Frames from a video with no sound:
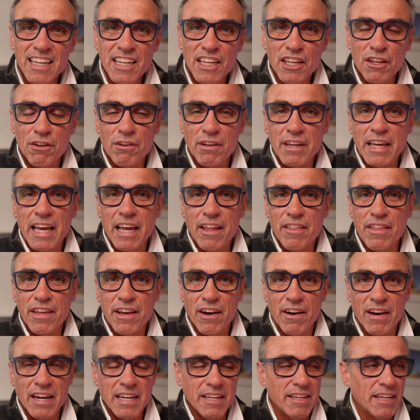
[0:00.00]
you can get the
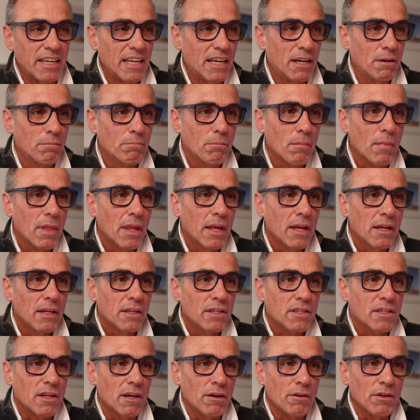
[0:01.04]
idea.
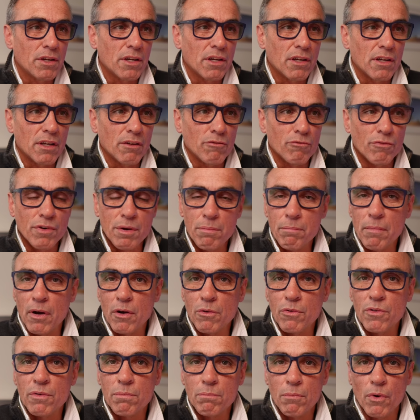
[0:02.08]
So you can
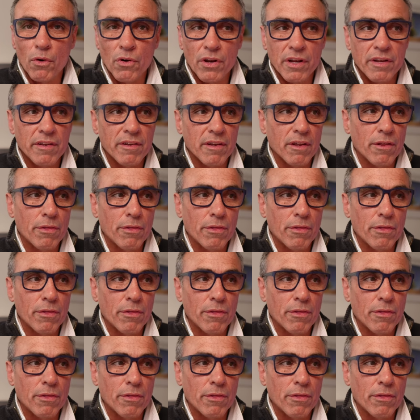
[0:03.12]
remote monitor